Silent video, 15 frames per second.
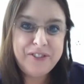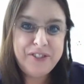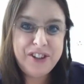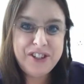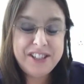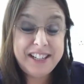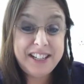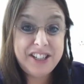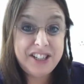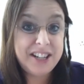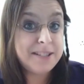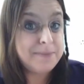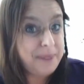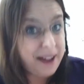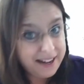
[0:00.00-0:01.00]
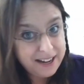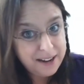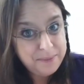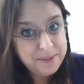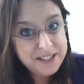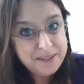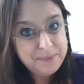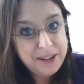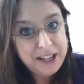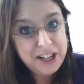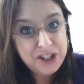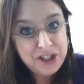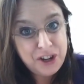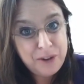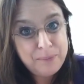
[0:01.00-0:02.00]
First Teachers. My name is Amelia
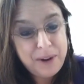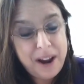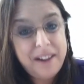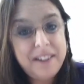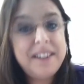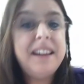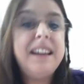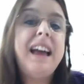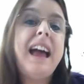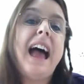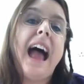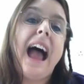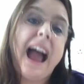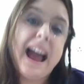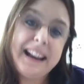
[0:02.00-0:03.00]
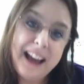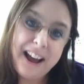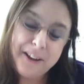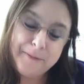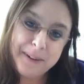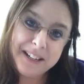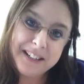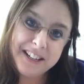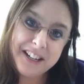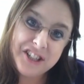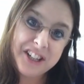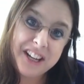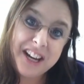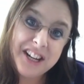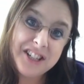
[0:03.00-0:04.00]
Joan Brown and I've been in
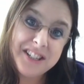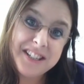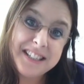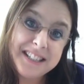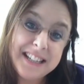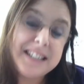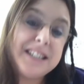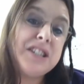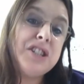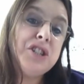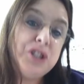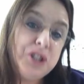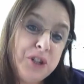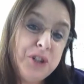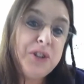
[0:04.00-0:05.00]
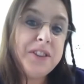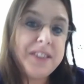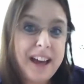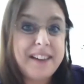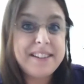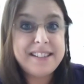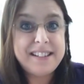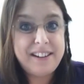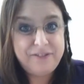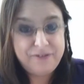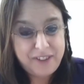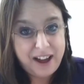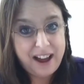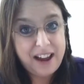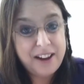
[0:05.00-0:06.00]
education since
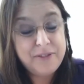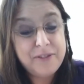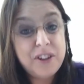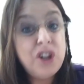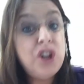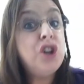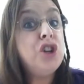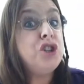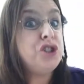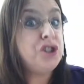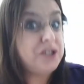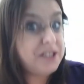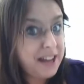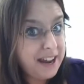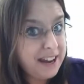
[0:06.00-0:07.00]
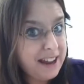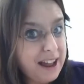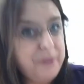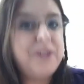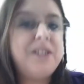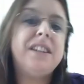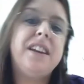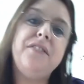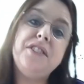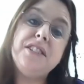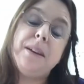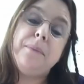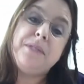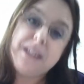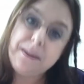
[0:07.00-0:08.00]
2005. Today I want to give you
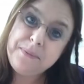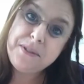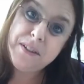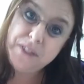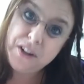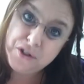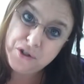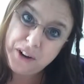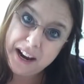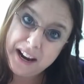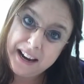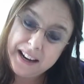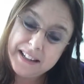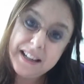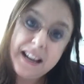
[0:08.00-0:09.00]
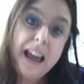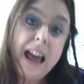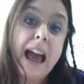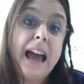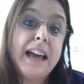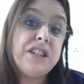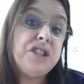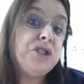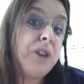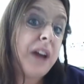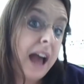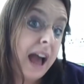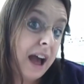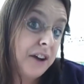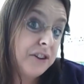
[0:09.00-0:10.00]
some tips of the trade as to
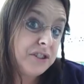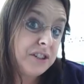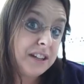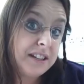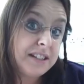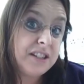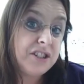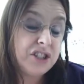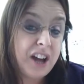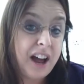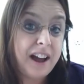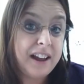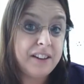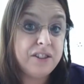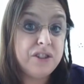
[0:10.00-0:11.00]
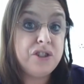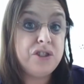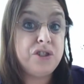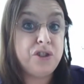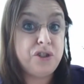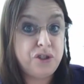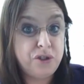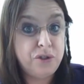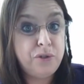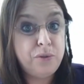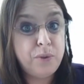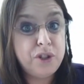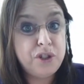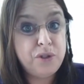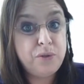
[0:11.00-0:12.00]
how to get a child to do
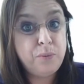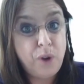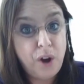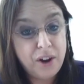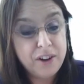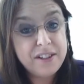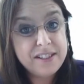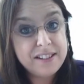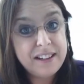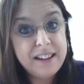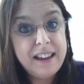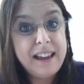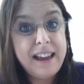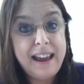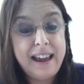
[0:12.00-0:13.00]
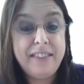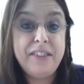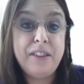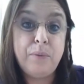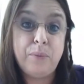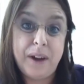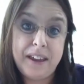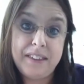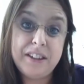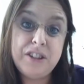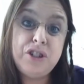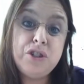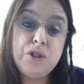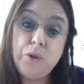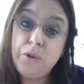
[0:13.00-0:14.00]
what you want in the way that
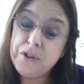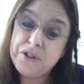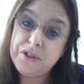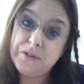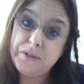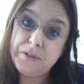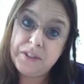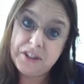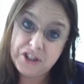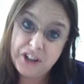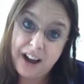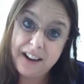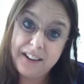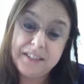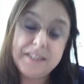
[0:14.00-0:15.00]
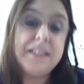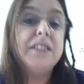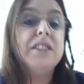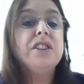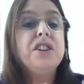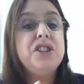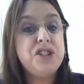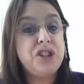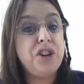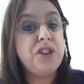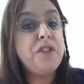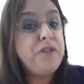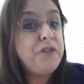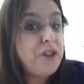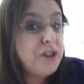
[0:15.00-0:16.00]
you talk to the child. So the
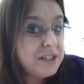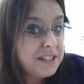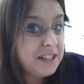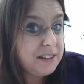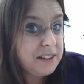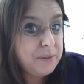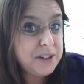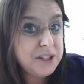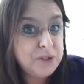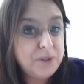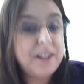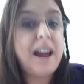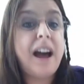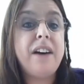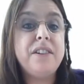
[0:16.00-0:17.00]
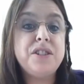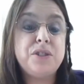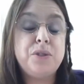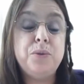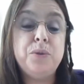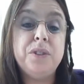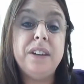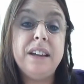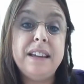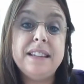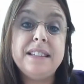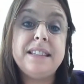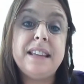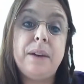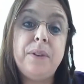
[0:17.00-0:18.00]
first thing that we do in our school
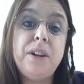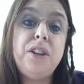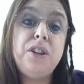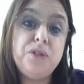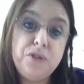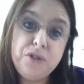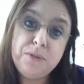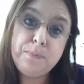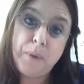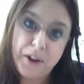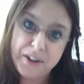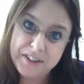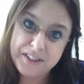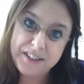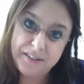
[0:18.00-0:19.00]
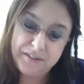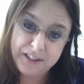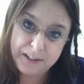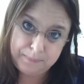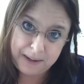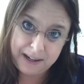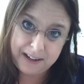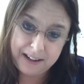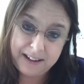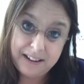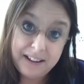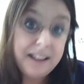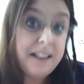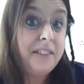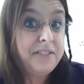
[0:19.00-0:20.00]
is that we use positive speak.
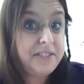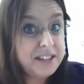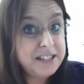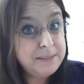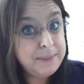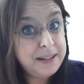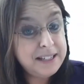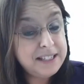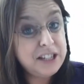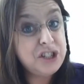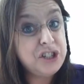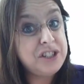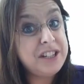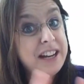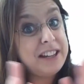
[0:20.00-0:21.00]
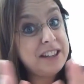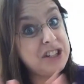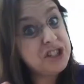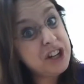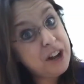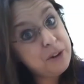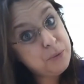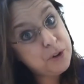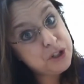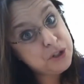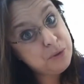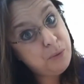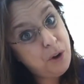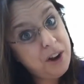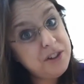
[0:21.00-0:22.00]
This means that you're telling the child what
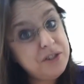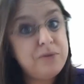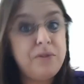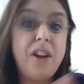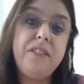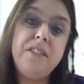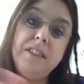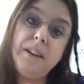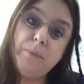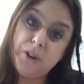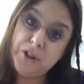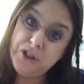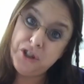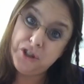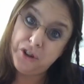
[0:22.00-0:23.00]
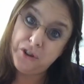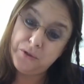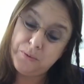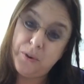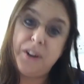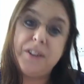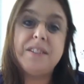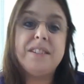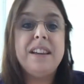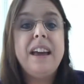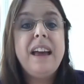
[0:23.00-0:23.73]
you want rather than what you don't want.